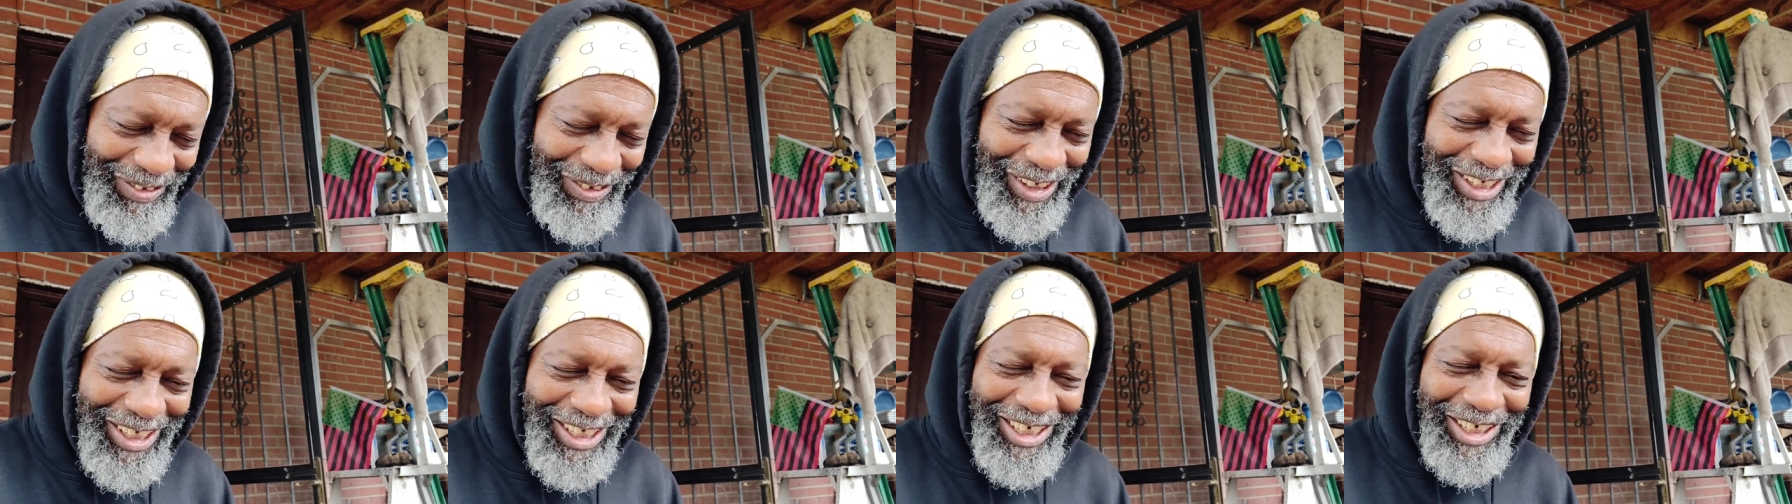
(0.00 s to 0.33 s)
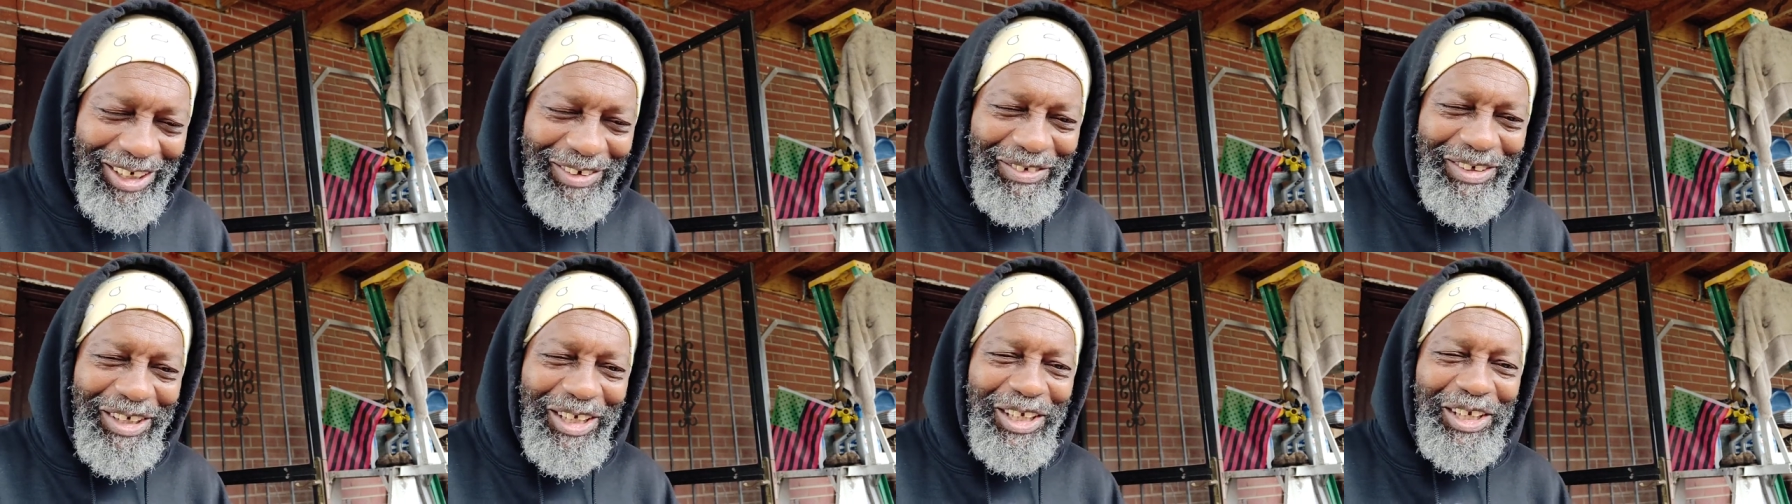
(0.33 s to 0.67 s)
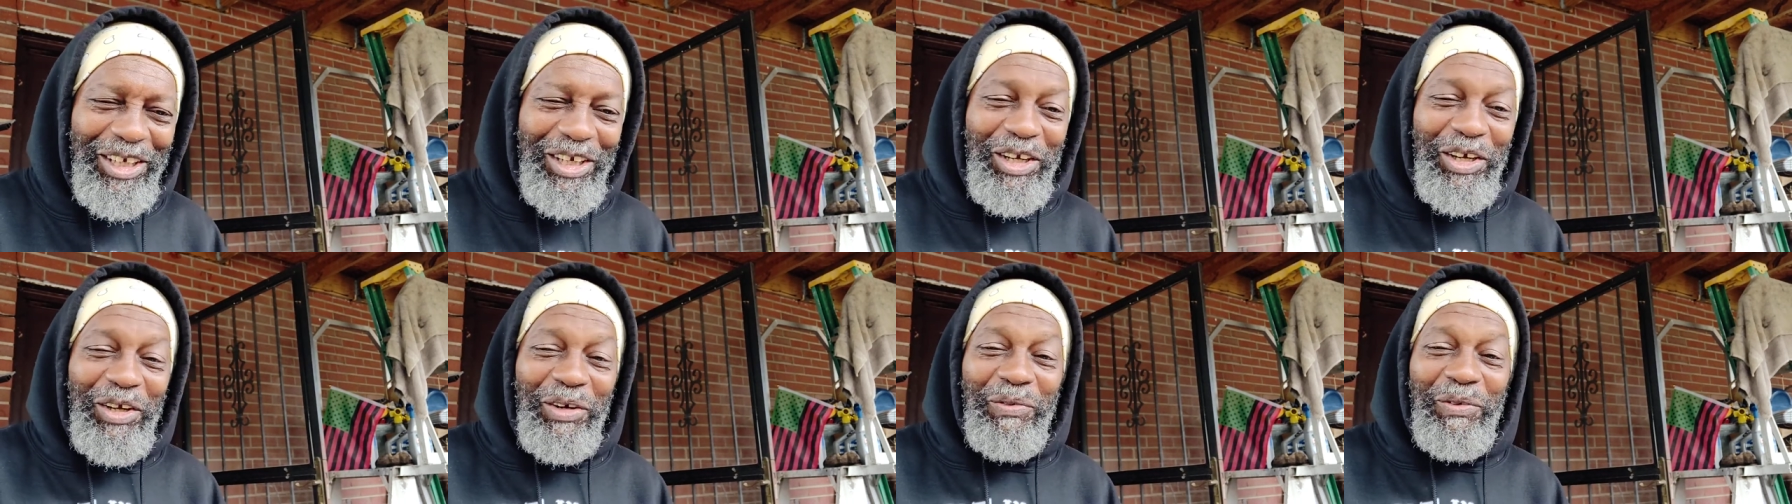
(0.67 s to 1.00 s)
one of them
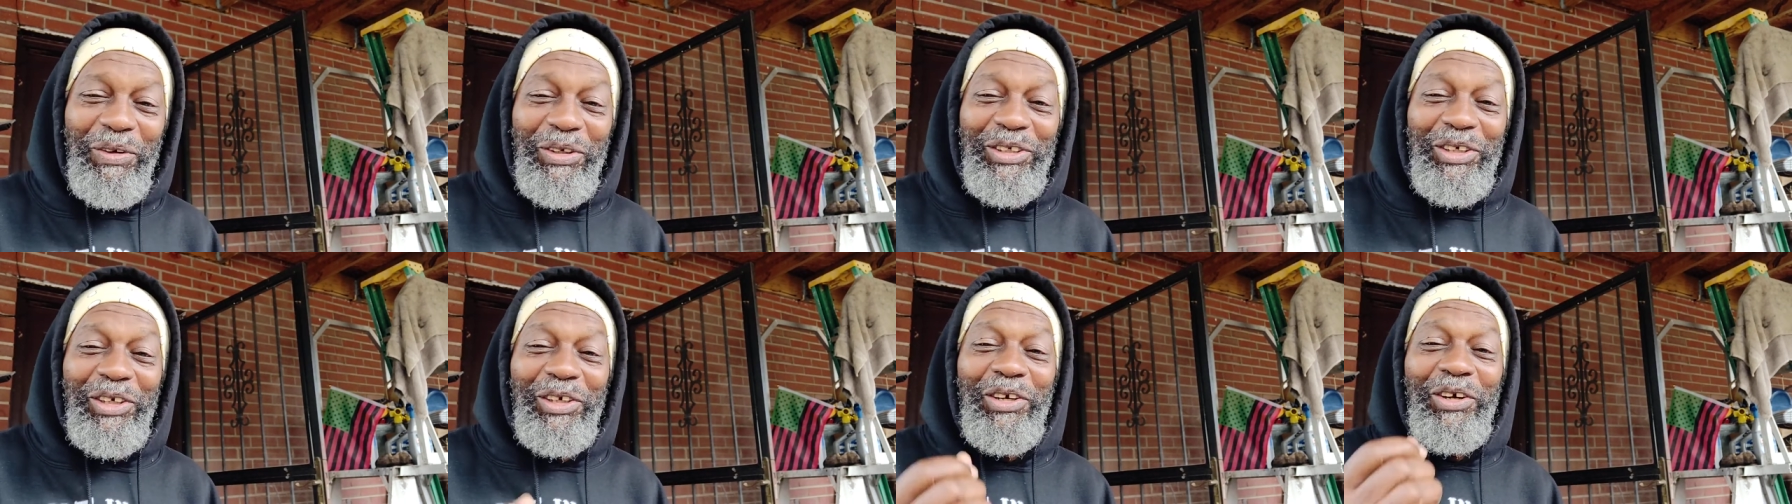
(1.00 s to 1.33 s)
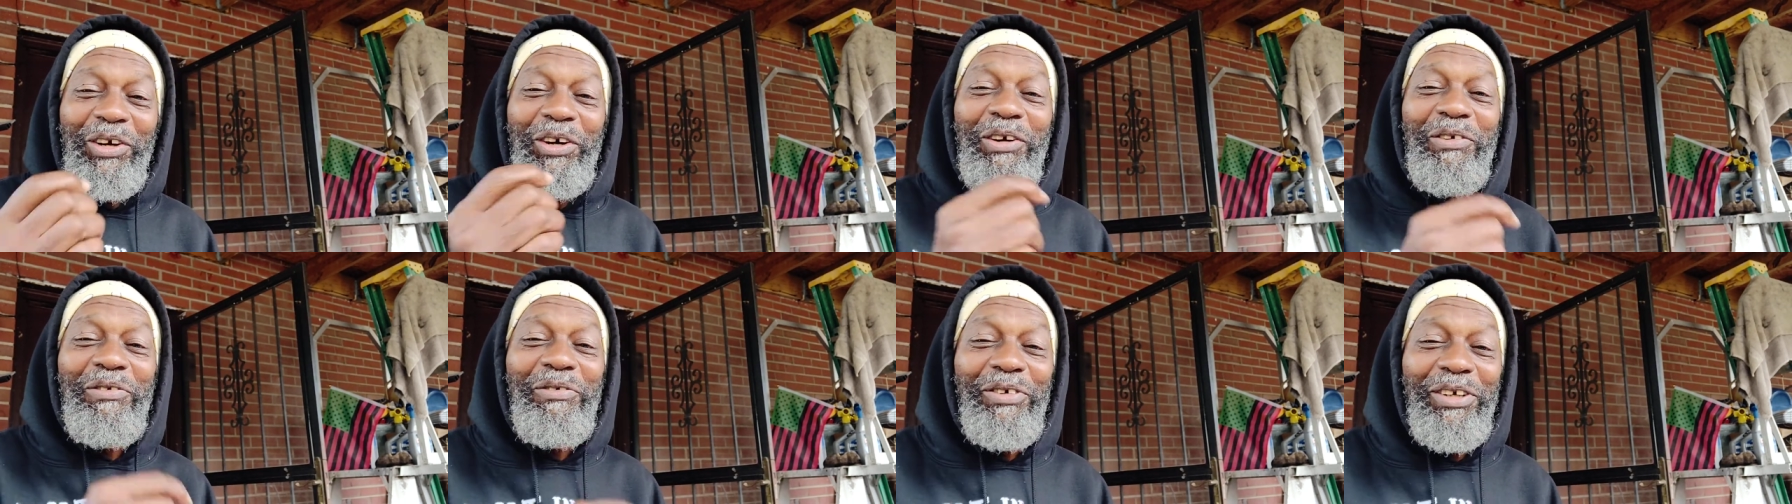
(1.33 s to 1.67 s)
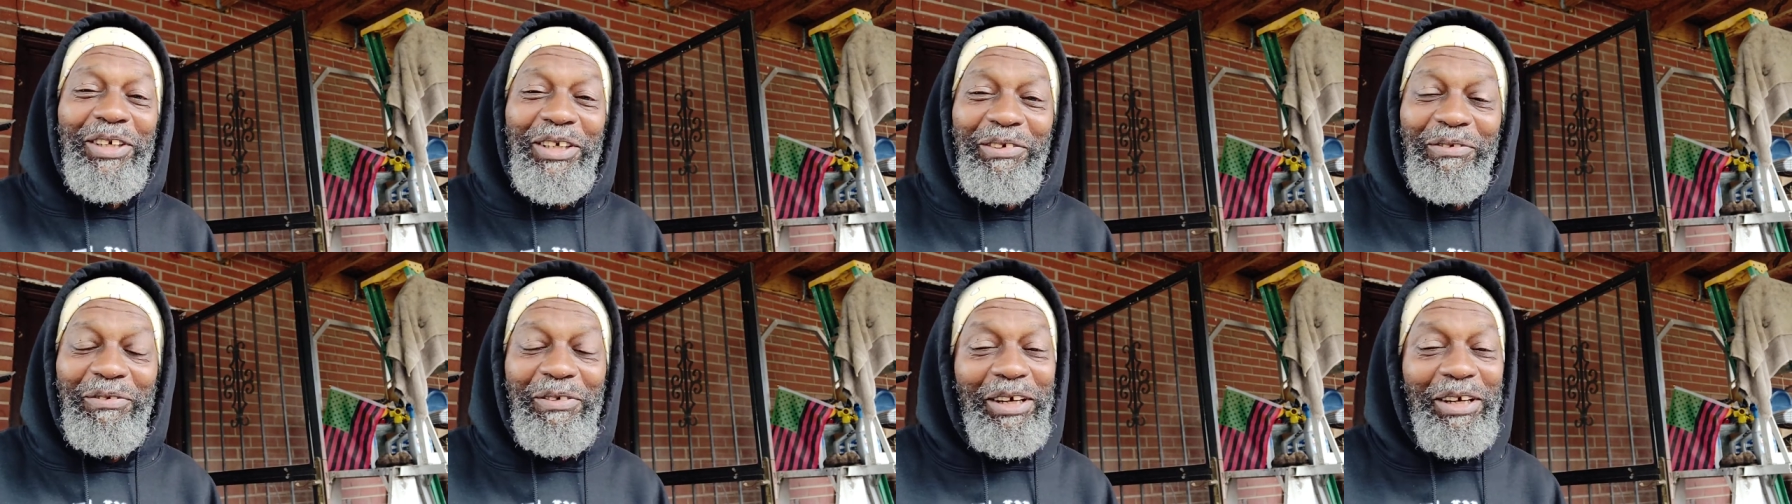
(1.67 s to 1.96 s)
was a girlfriend.